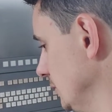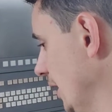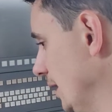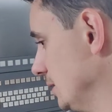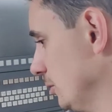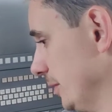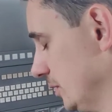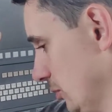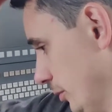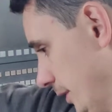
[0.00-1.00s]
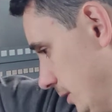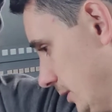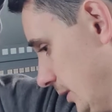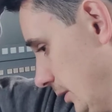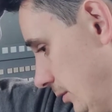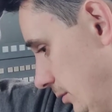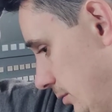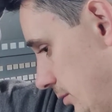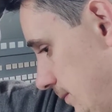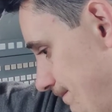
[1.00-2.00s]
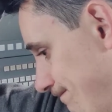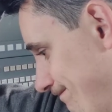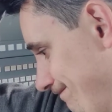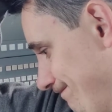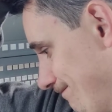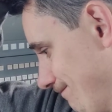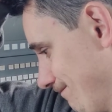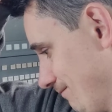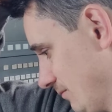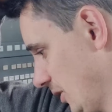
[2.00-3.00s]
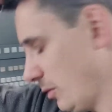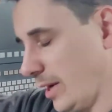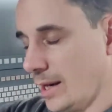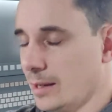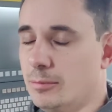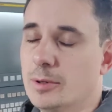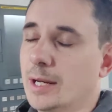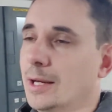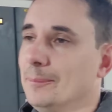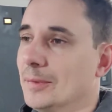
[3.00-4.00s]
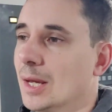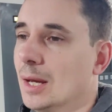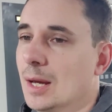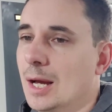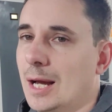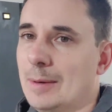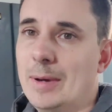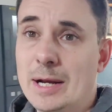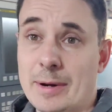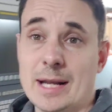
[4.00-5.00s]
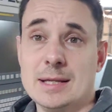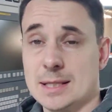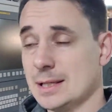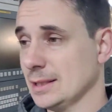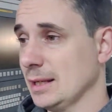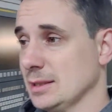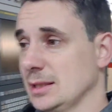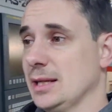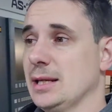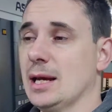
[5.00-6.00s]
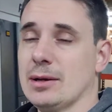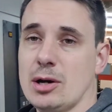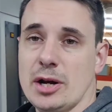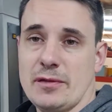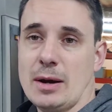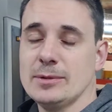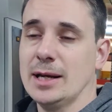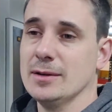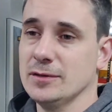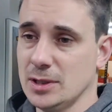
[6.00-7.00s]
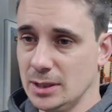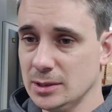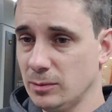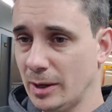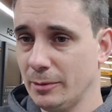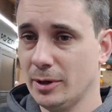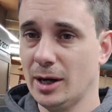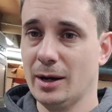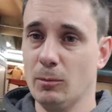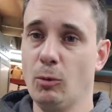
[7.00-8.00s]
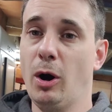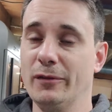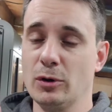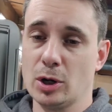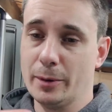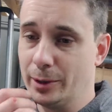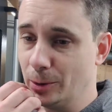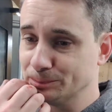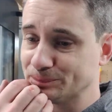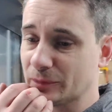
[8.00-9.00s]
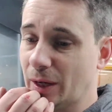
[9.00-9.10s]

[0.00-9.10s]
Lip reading: it's not been sorted, so we'll get there. Anyway, that's the kind of update as to where we're at and what I've got going on.